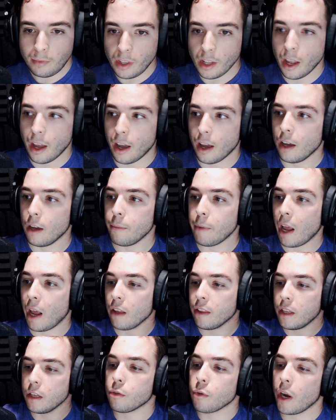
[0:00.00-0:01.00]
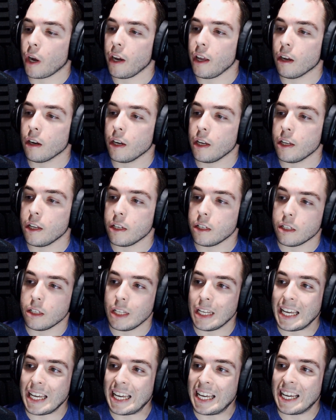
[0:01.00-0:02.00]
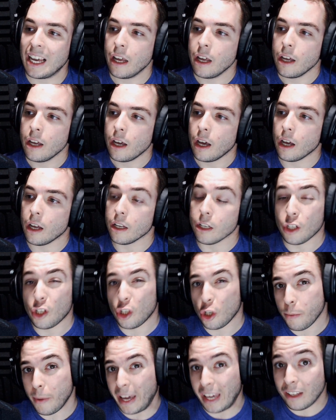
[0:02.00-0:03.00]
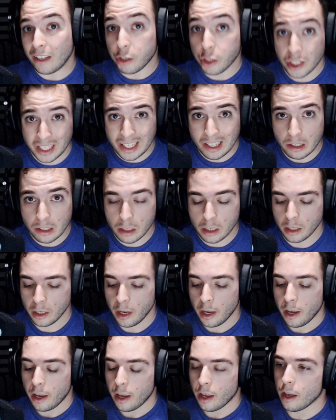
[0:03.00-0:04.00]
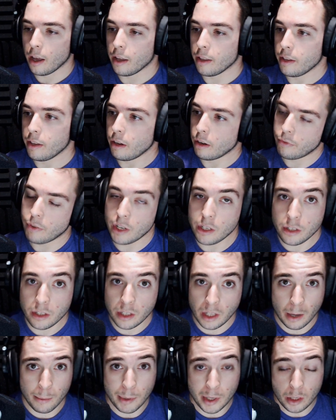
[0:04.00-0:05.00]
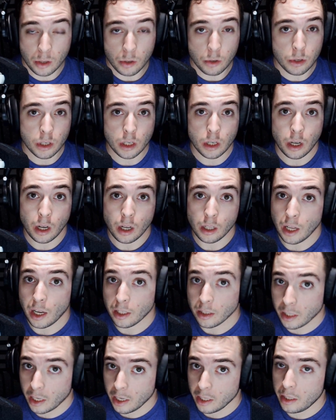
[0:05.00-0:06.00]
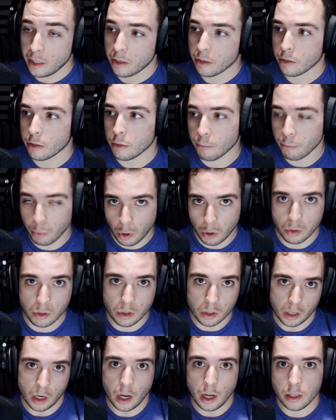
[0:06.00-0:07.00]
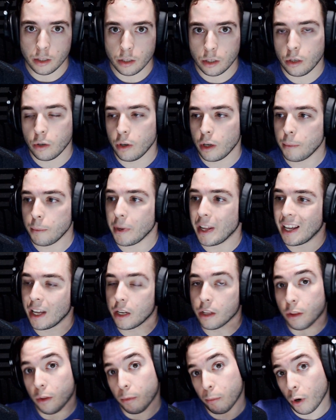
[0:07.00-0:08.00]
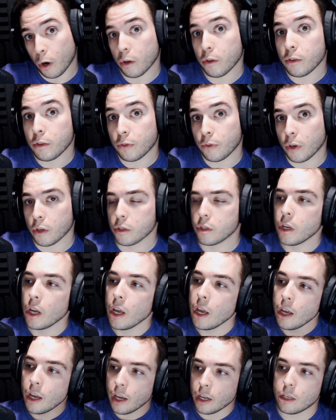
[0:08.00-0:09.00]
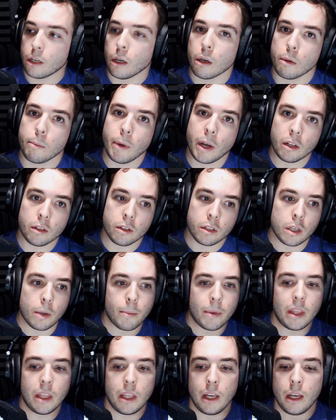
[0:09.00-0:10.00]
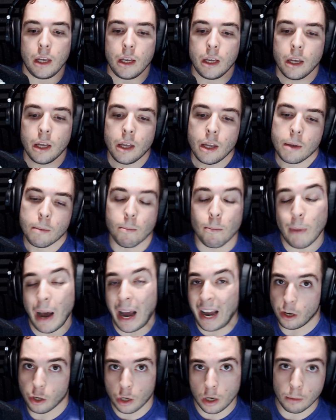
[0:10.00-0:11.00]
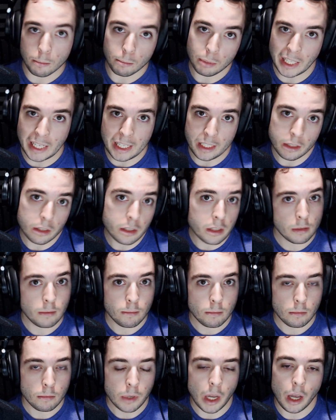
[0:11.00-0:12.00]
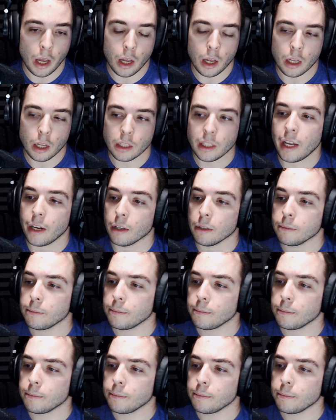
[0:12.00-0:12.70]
Now, this right here is the Zoom H6, the interface that I've been using a lot lately. There's some pros and cons to it. I'm going to get to the pros first and talk about some of the minor complaints later.